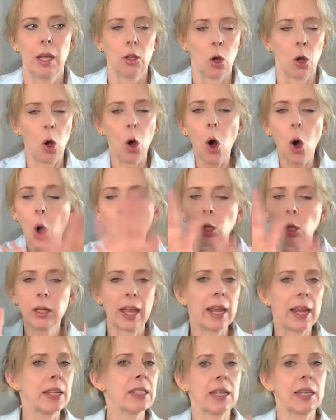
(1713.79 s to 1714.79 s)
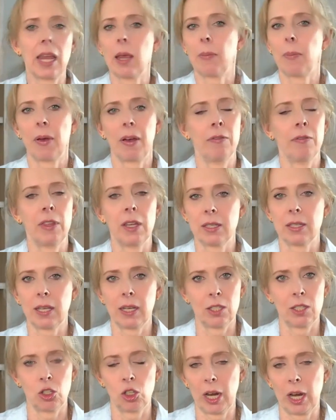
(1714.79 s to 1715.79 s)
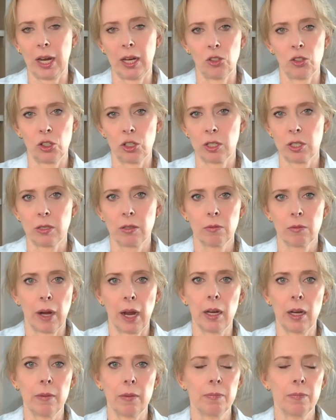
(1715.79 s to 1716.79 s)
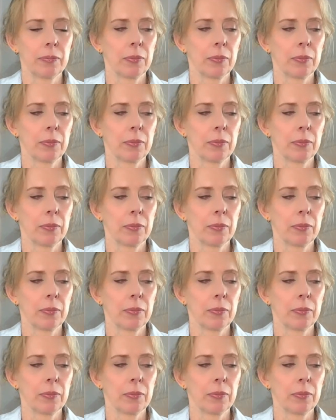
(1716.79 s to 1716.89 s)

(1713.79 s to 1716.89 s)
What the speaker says: Whole landscape of this has changed, right?